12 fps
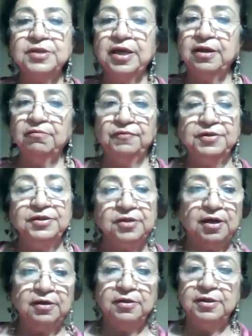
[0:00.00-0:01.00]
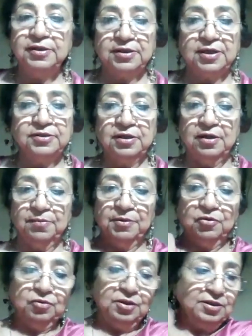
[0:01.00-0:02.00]
and we started discussing
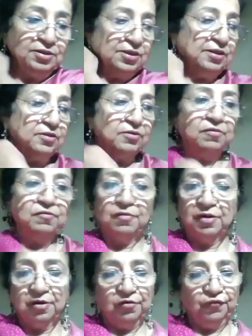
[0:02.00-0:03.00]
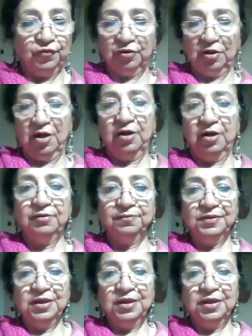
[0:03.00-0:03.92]
about this, that if Utthan